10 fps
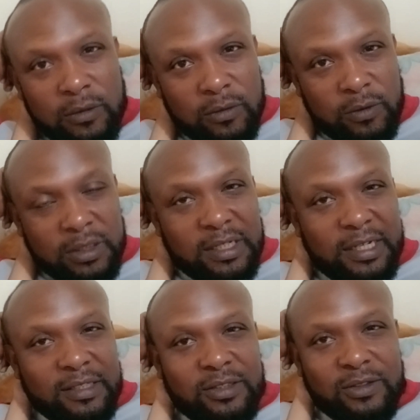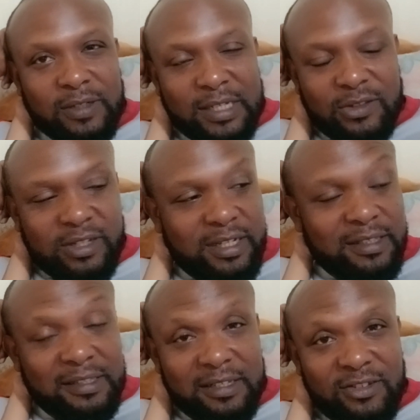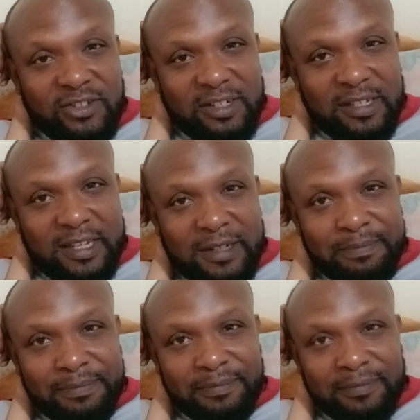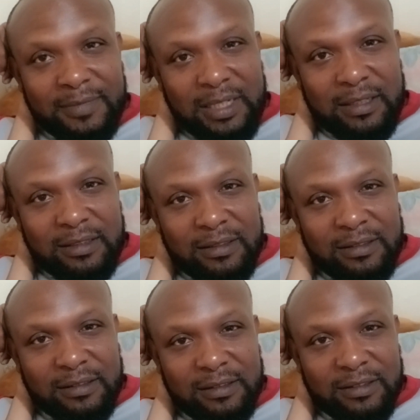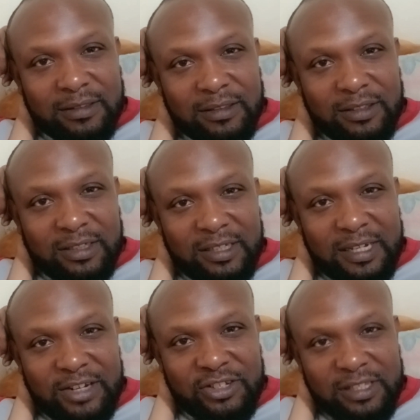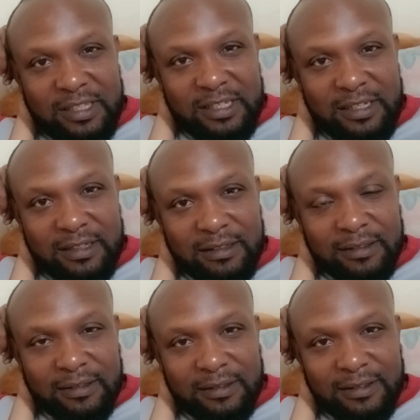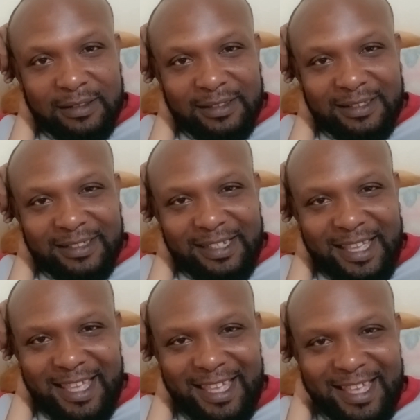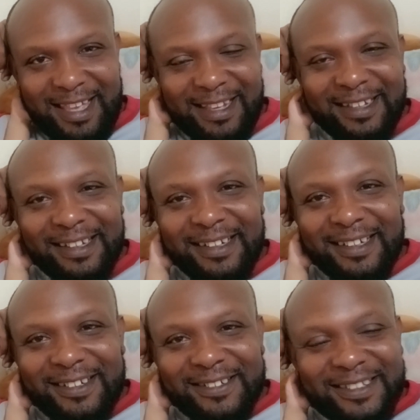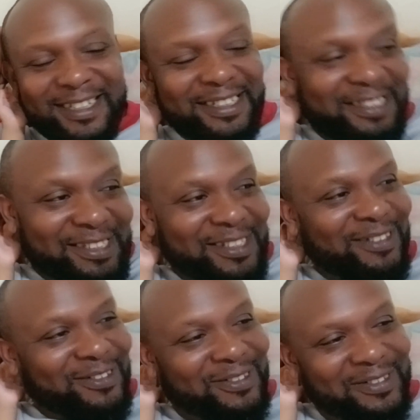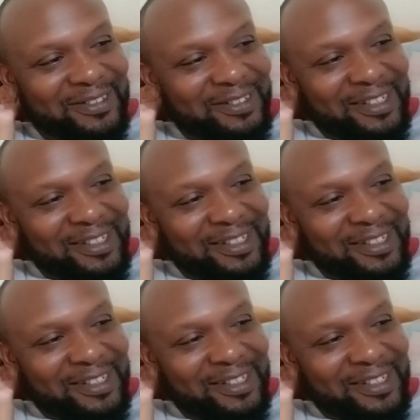Good guys, so as you could see, she get up and she actually tea. Right, so